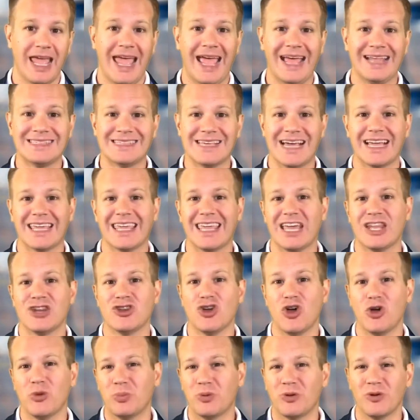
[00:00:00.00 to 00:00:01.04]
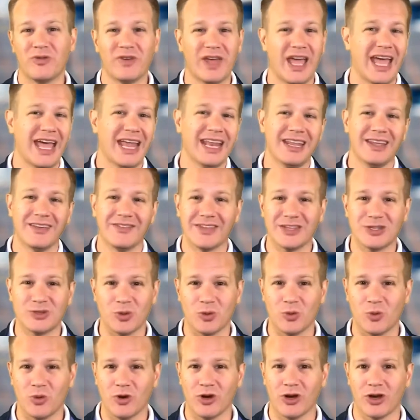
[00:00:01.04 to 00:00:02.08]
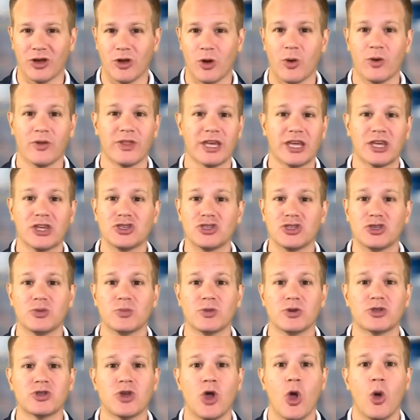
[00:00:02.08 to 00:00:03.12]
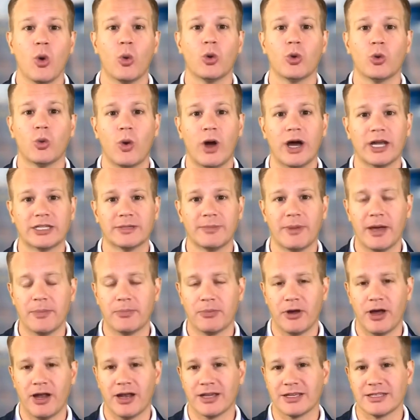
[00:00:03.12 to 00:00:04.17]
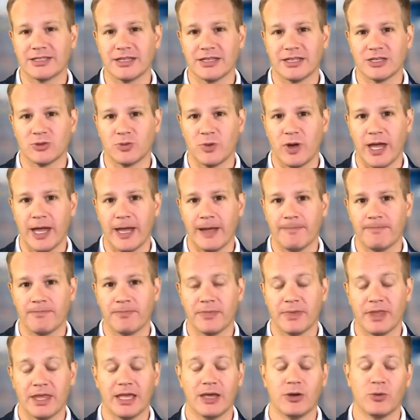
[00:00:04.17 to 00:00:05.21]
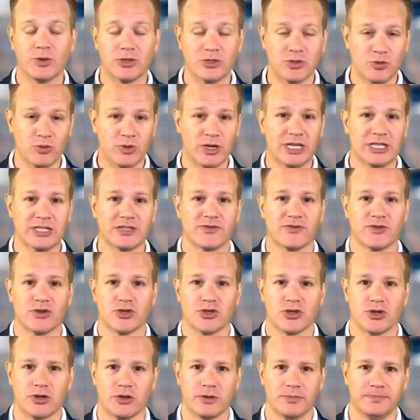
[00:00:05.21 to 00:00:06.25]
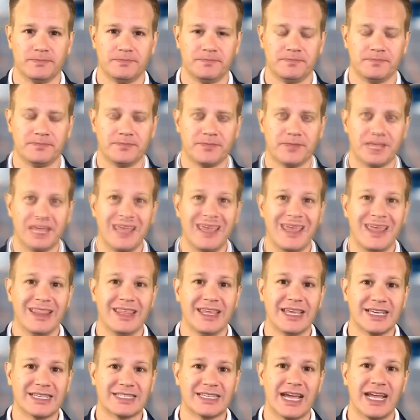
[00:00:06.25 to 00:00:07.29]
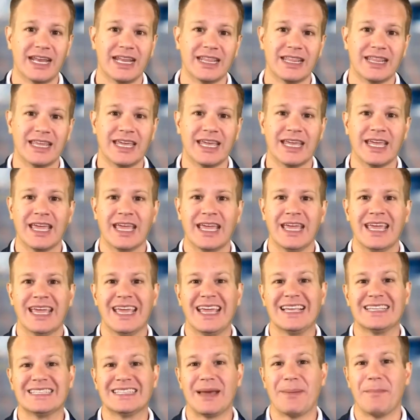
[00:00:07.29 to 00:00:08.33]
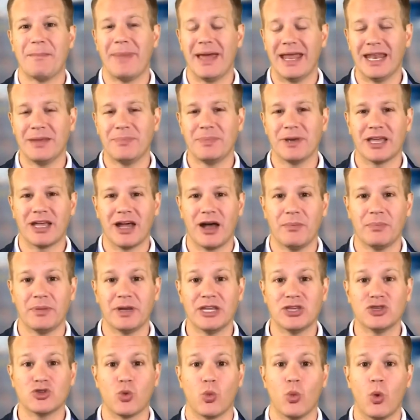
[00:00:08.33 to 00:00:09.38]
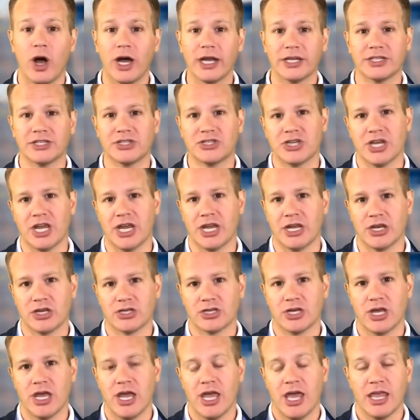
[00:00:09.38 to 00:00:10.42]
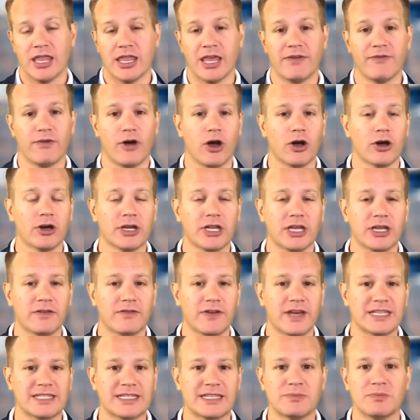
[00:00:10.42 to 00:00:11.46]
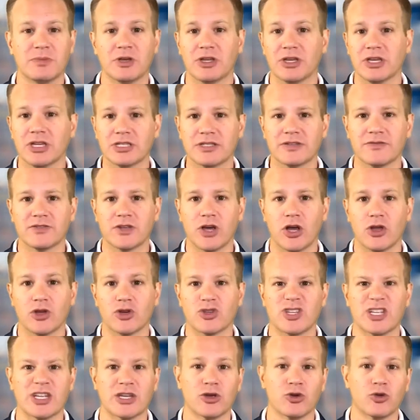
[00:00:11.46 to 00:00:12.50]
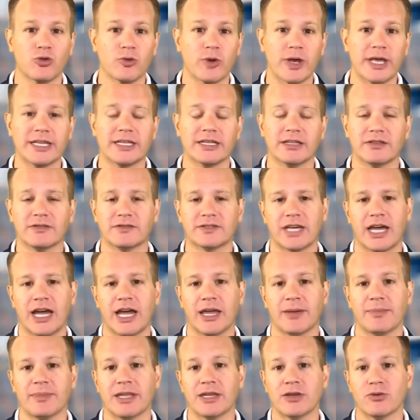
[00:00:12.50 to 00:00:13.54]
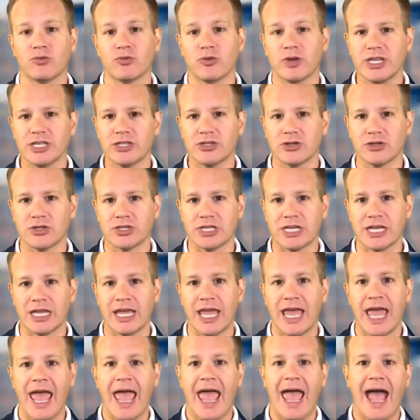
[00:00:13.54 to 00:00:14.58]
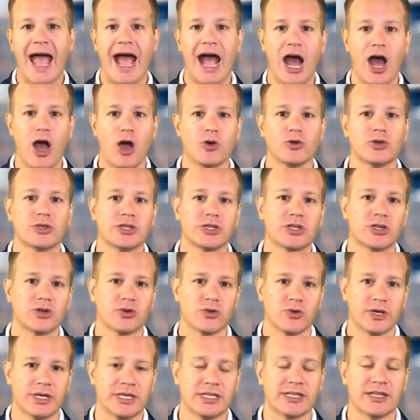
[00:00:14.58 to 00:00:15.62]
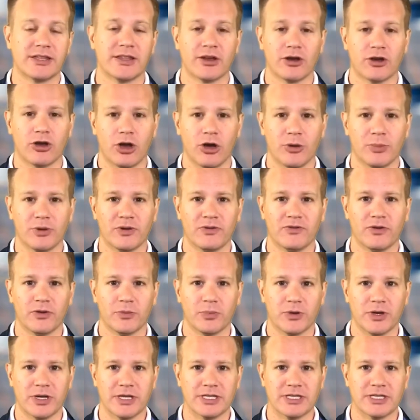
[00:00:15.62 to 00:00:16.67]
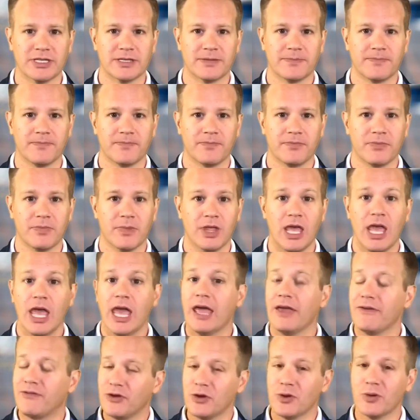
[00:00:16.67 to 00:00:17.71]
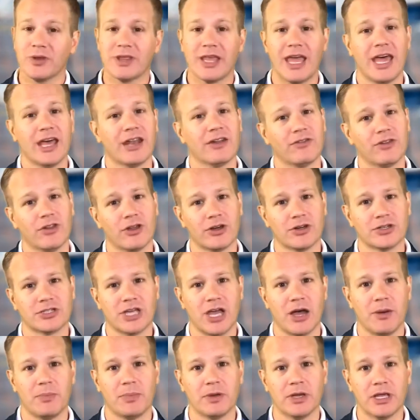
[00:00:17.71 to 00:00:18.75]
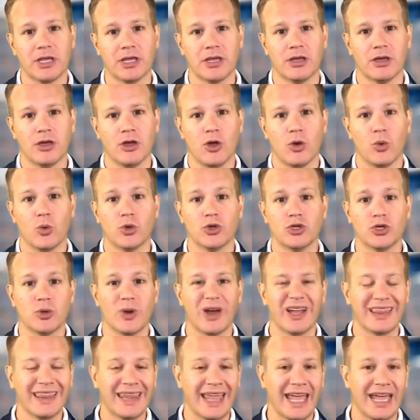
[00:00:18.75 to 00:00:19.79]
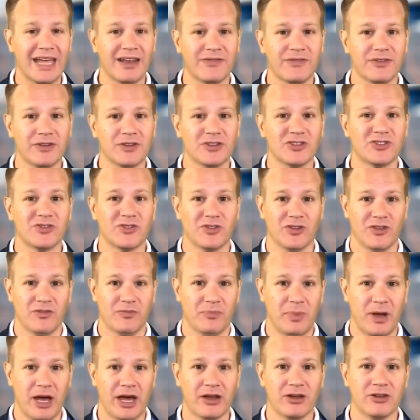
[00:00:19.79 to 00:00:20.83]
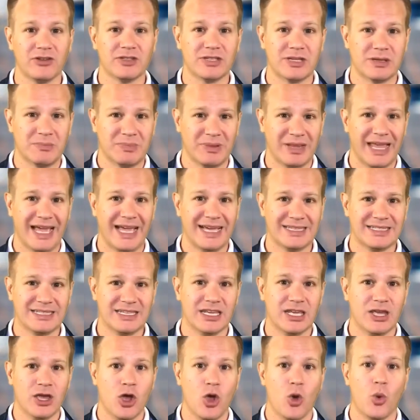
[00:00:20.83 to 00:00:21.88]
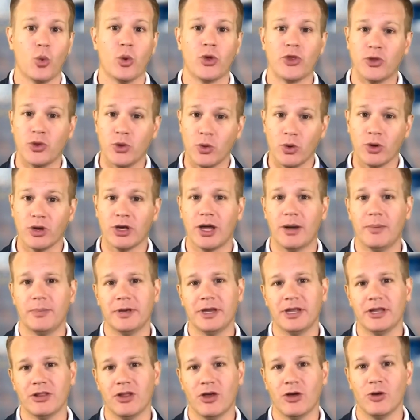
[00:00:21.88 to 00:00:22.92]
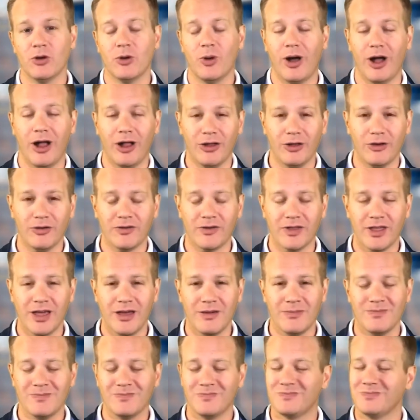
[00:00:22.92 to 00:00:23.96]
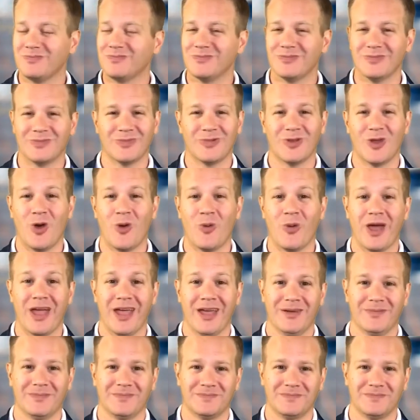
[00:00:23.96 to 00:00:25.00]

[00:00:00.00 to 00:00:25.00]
And Zaki had no proof any of this would work or that consumers would want to buy products in this way. It was a risk for sure. The exciting thing is that many big companies want to change. They've already invested millions of dollars and a great deal of time in researching how to decrease their carbon footprints. If you were the head of a large company, would you want landfills full of bottles and plastic with your company logo all over them? No way.